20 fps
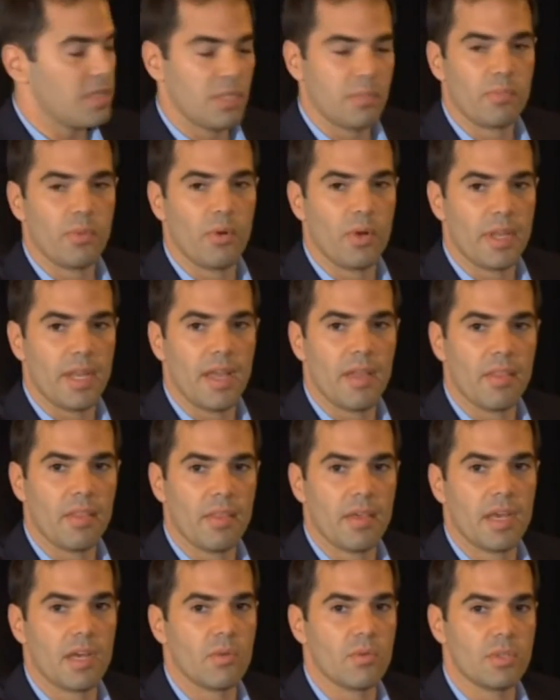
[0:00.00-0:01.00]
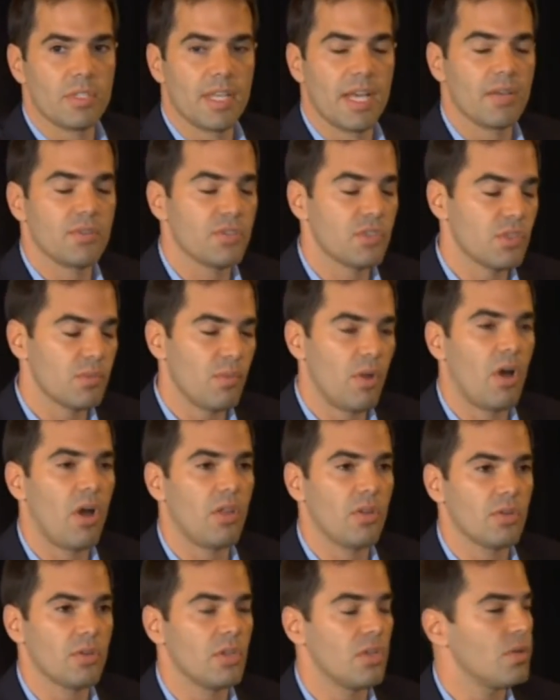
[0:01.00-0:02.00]
to point out there was how small
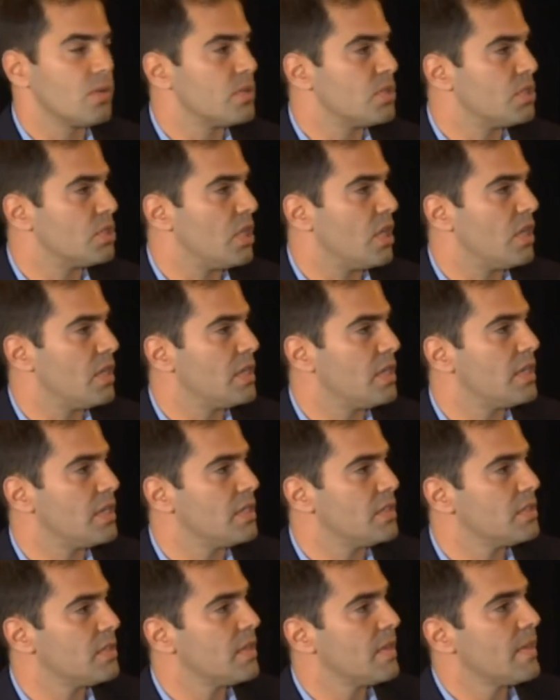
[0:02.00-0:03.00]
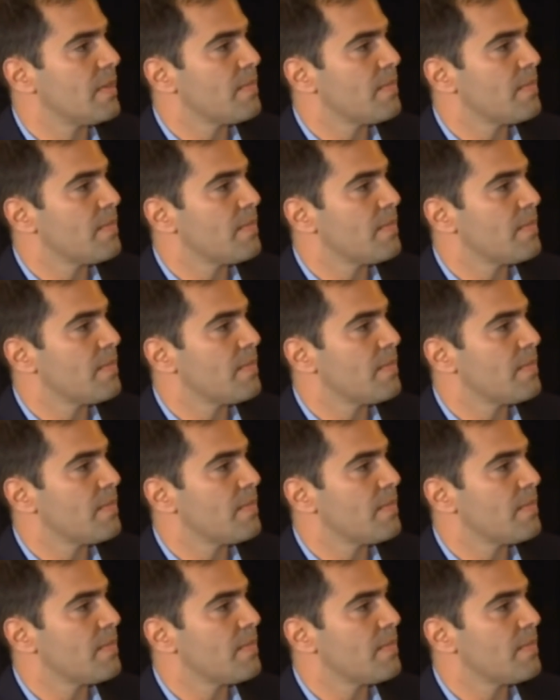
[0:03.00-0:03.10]
her lower jaw is.